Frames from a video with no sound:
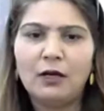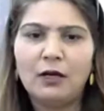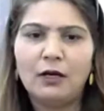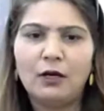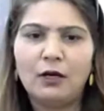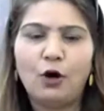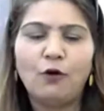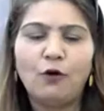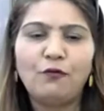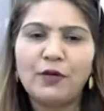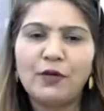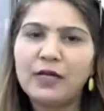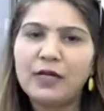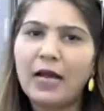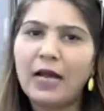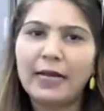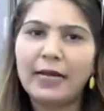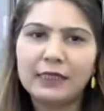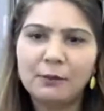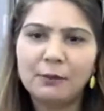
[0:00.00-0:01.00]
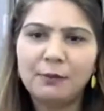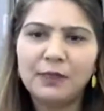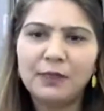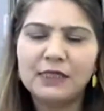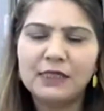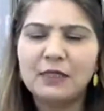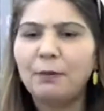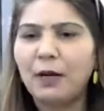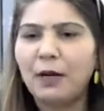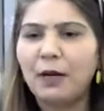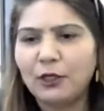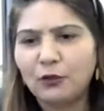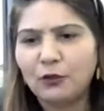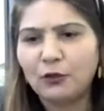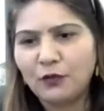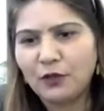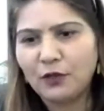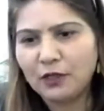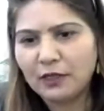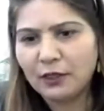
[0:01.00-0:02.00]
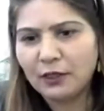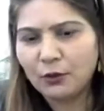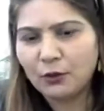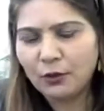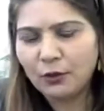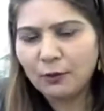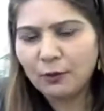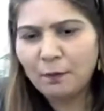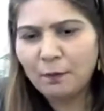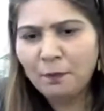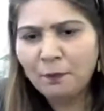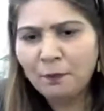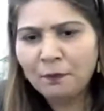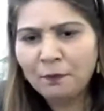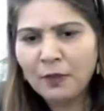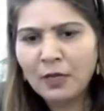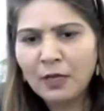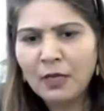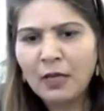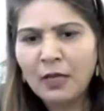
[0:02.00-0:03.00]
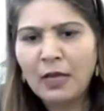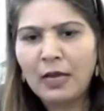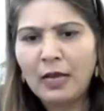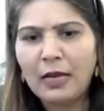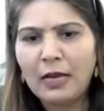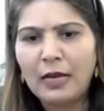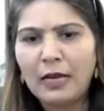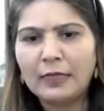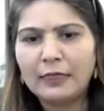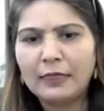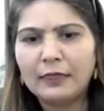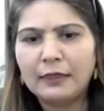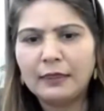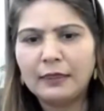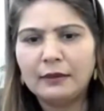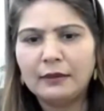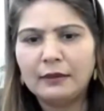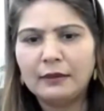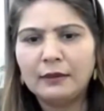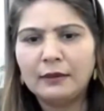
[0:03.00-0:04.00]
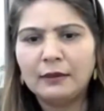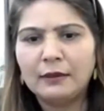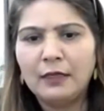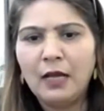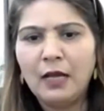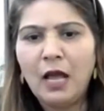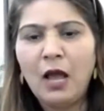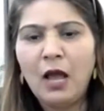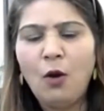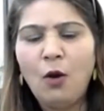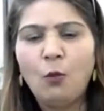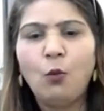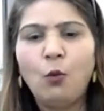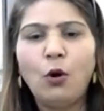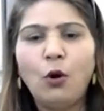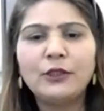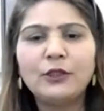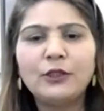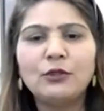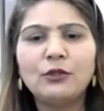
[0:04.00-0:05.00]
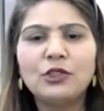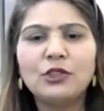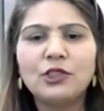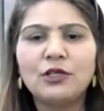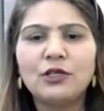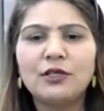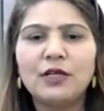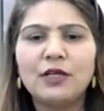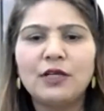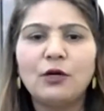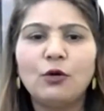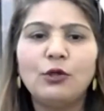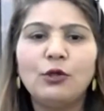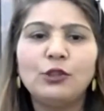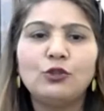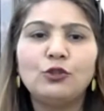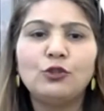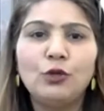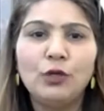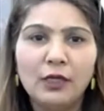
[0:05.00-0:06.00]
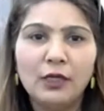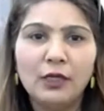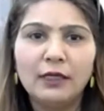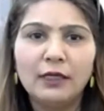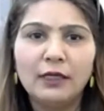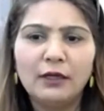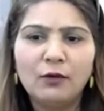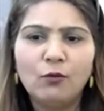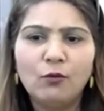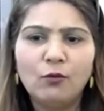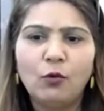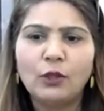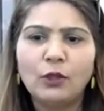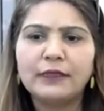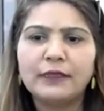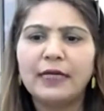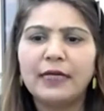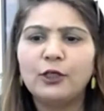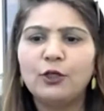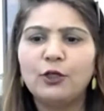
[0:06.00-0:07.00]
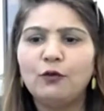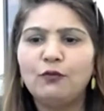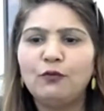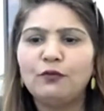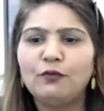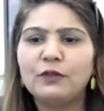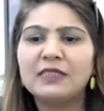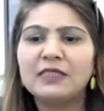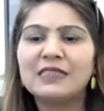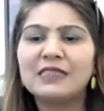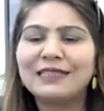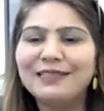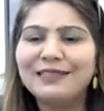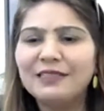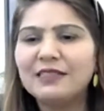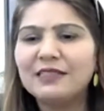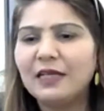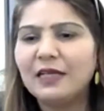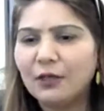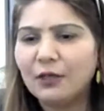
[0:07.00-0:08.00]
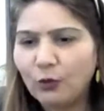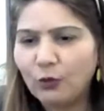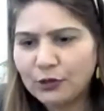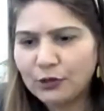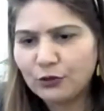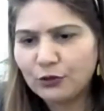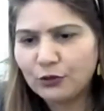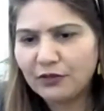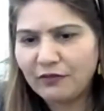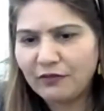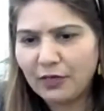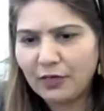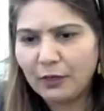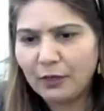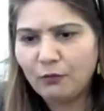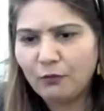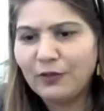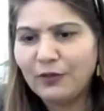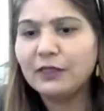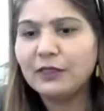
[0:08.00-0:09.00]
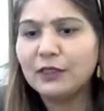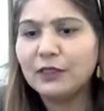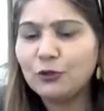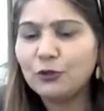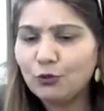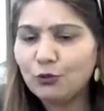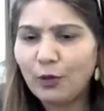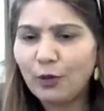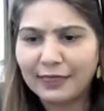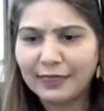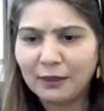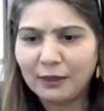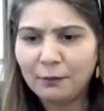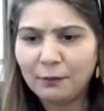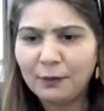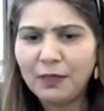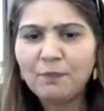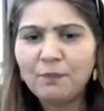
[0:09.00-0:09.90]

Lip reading: offering IDP as a part of our curriculum, and what your children are going to learn, what kind of skills they are going to develop when they do IDP,